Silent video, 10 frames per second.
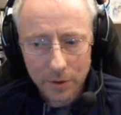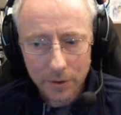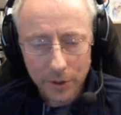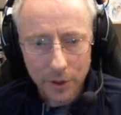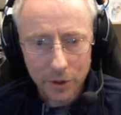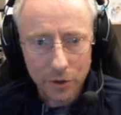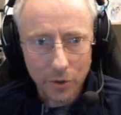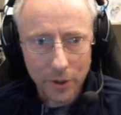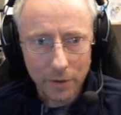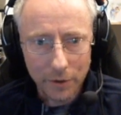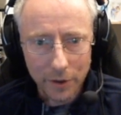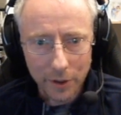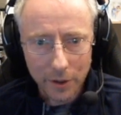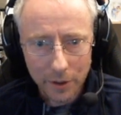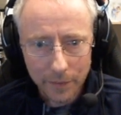They destroy
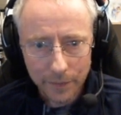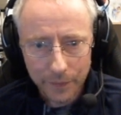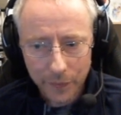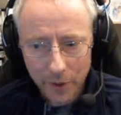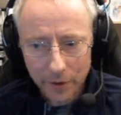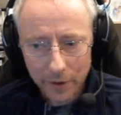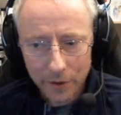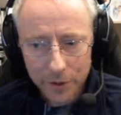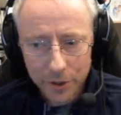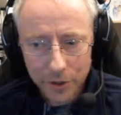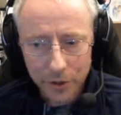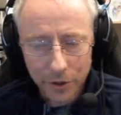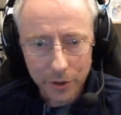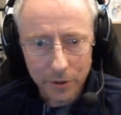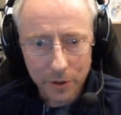everything. A Thero
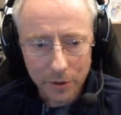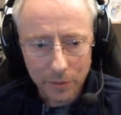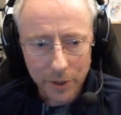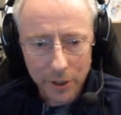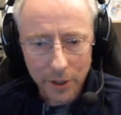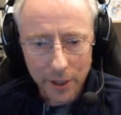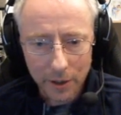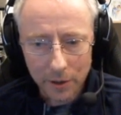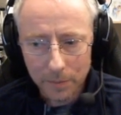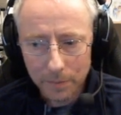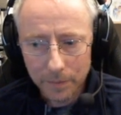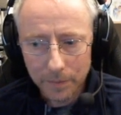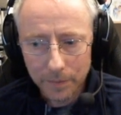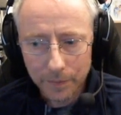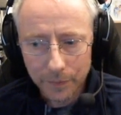Centurion, a Reader Gallum,
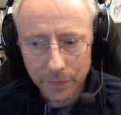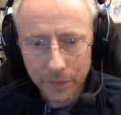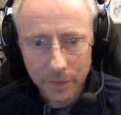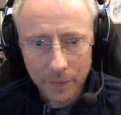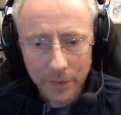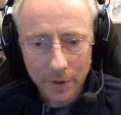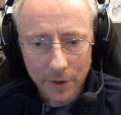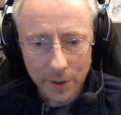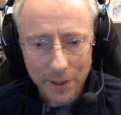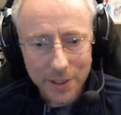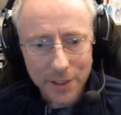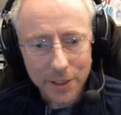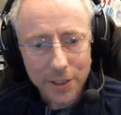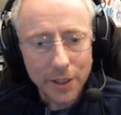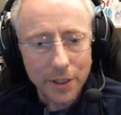and a
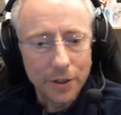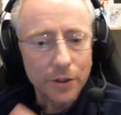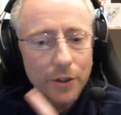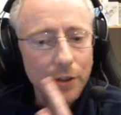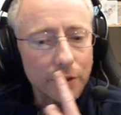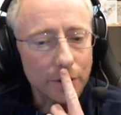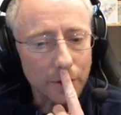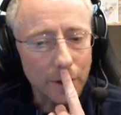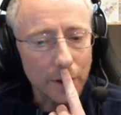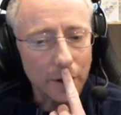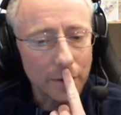City-State Interest. Okay.